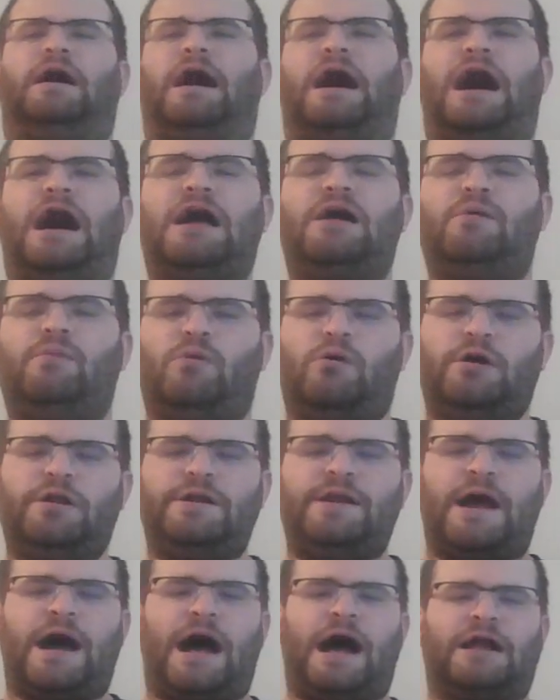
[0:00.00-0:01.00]
I
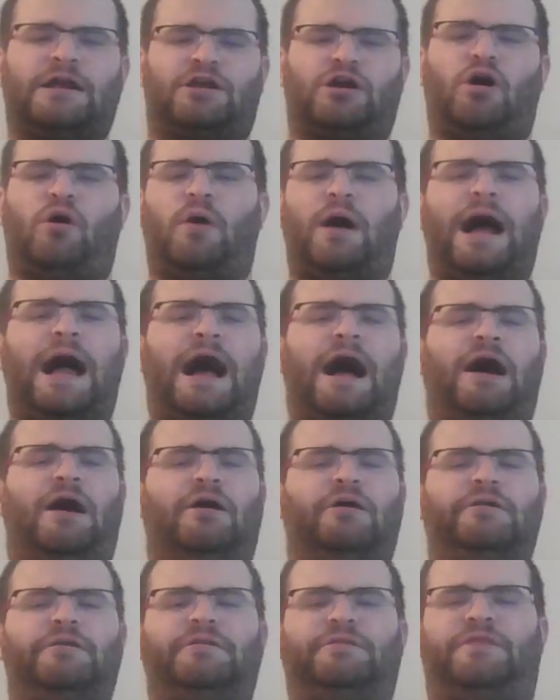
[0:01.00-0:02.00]
would not go
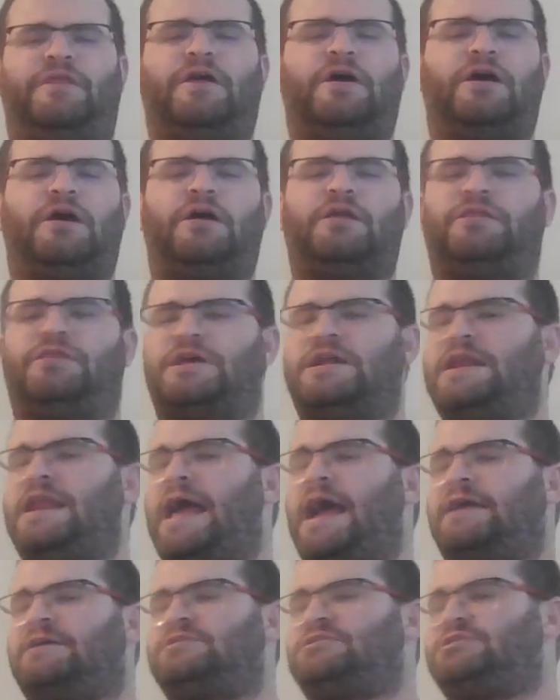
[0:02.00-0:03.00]
out the the
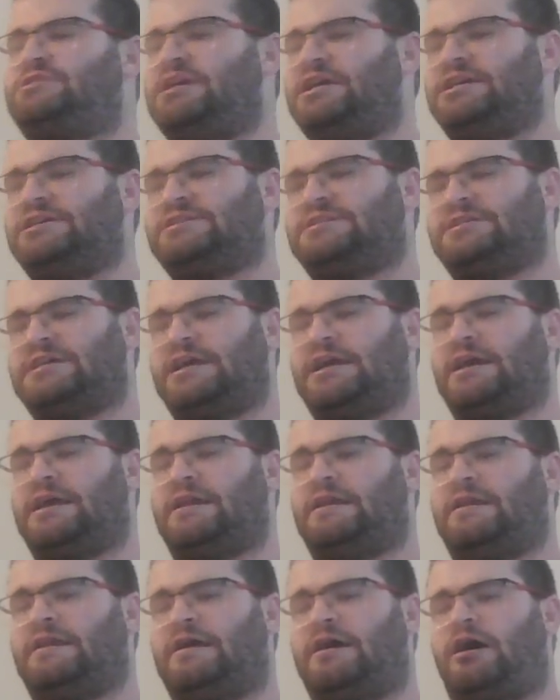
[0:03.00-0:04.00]
next
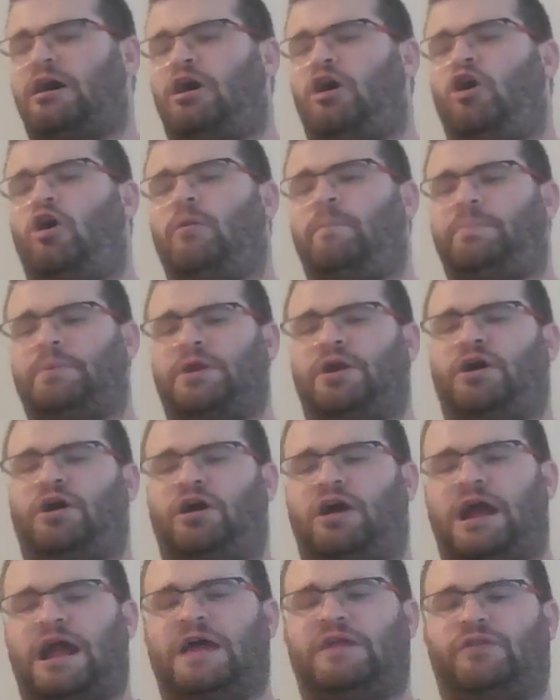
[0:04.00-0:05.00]
season
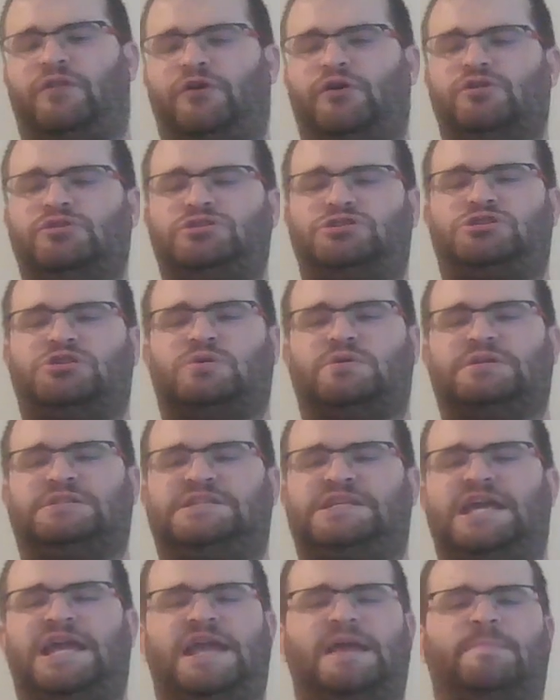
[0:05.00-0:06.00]
opener and lose to a
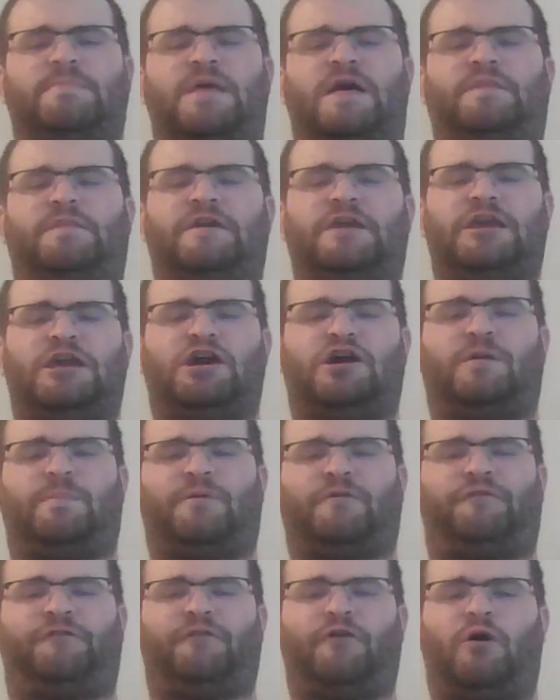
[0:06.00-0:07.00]
team that the year
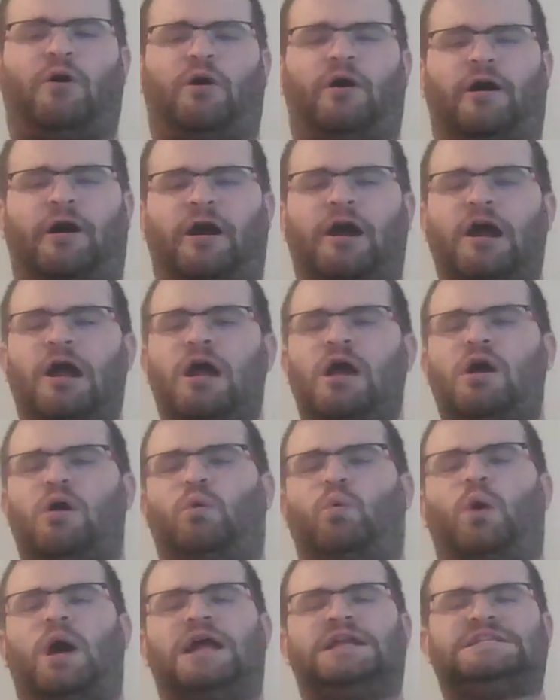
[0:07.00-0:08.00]
before
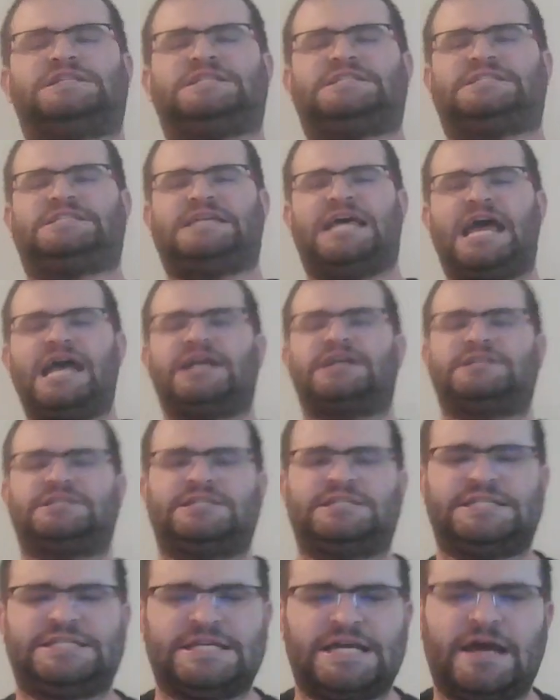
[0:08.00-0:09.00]
went
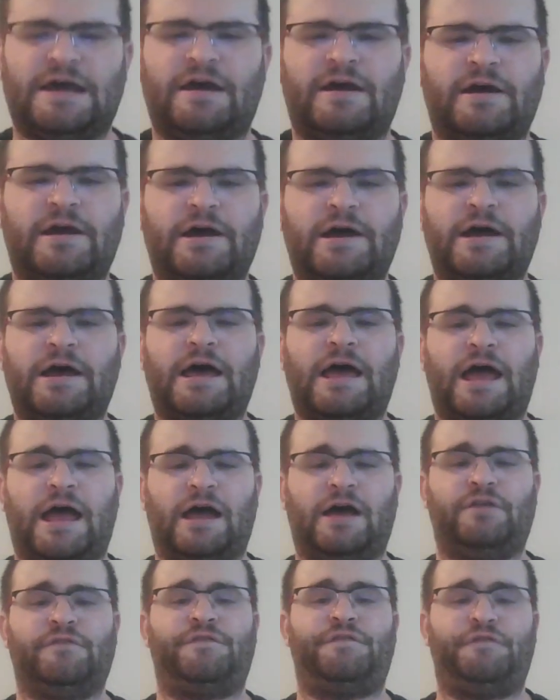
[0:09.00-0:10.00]
6
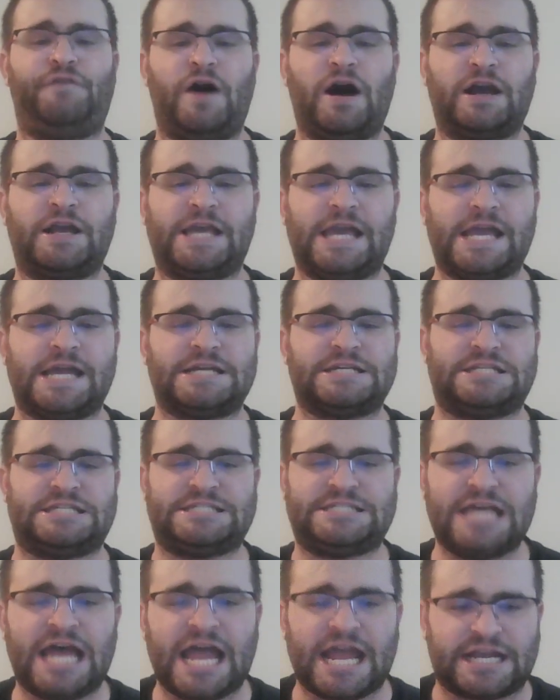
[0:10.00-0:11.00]
and fucking
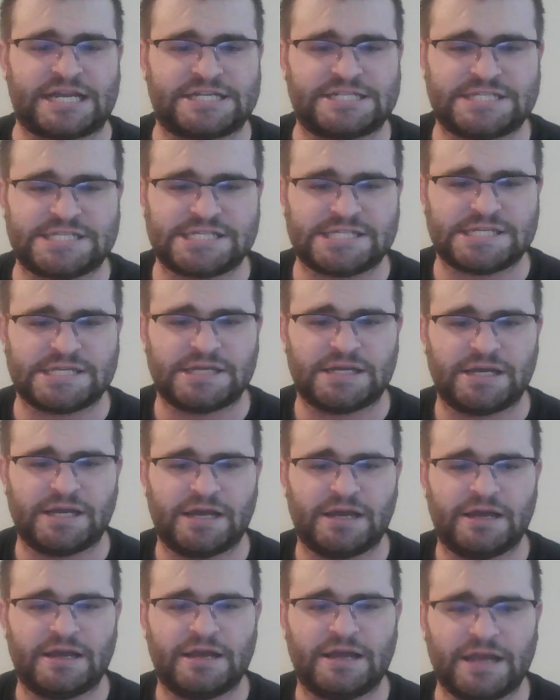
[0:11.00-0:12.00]
6
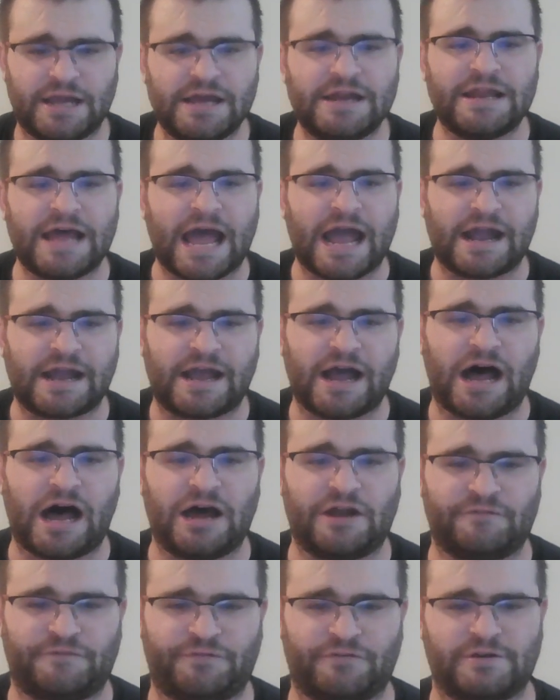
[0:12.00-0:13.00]
in that
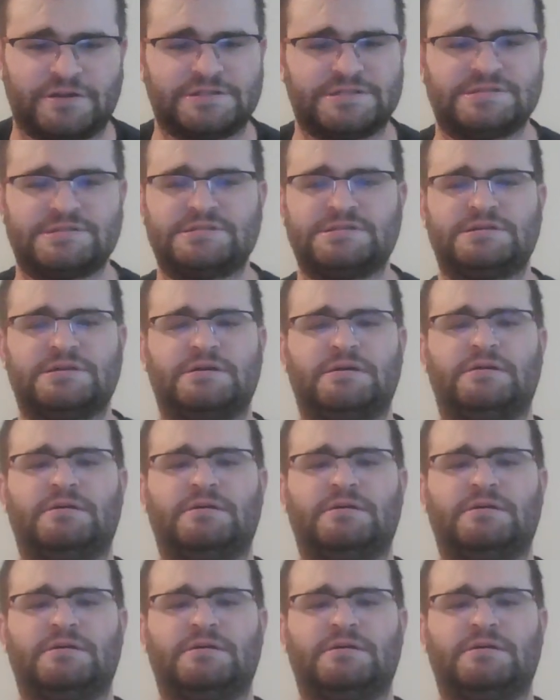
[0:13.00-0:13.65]
conference.